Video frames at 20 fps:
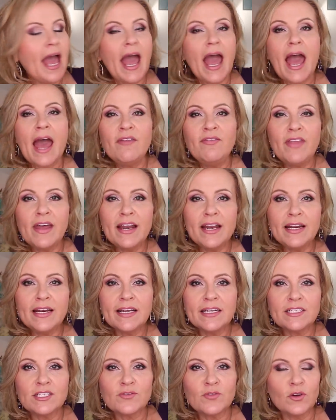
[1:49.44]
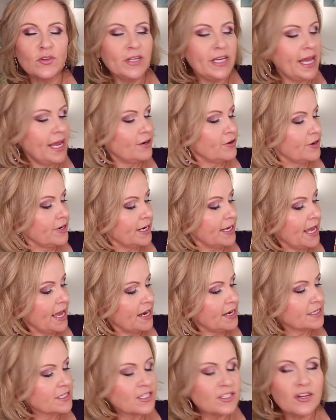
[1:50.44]
and then an exfoliator in it, and
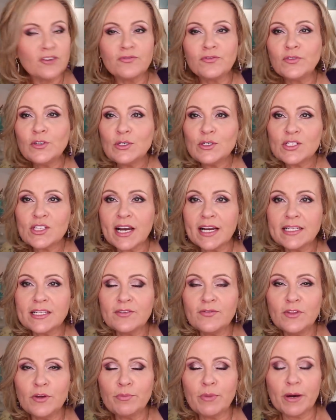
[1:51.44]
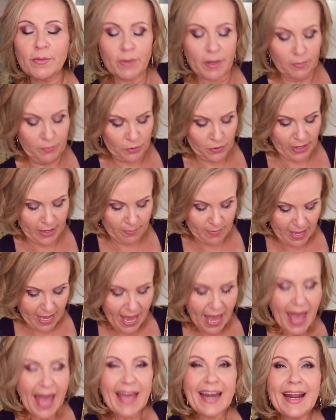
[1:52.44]
it's the full size of the Bum Bum Cream,
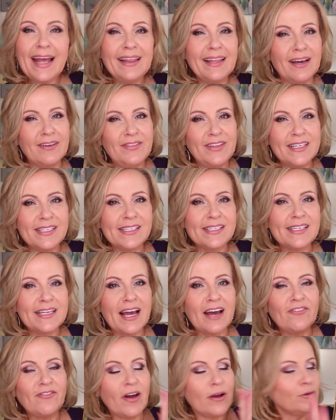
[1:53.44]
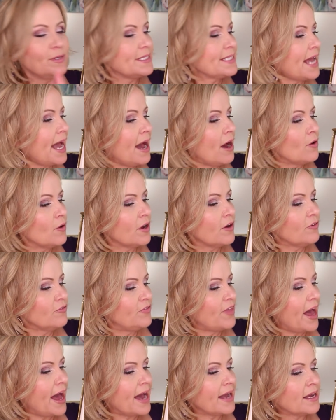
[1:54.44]
and I love this stuff. I was out of
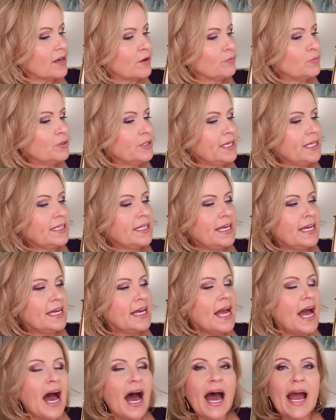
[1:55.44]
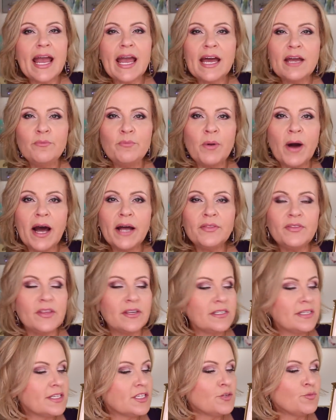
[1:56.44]
that completely. I had bought the
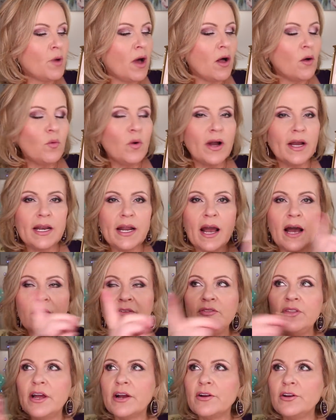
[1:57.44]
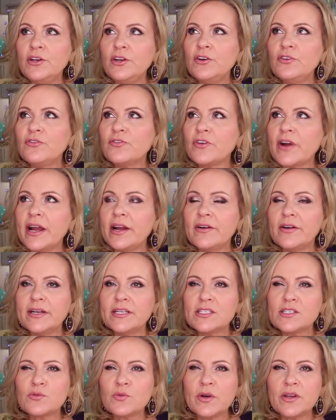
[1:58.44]
small one of their new
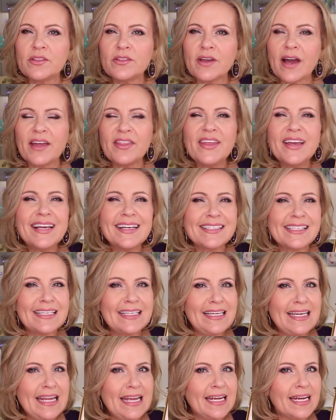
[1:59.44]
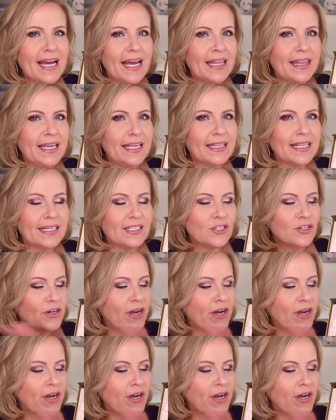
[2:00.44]
fragrance with, I think it's a Nita, I think that's her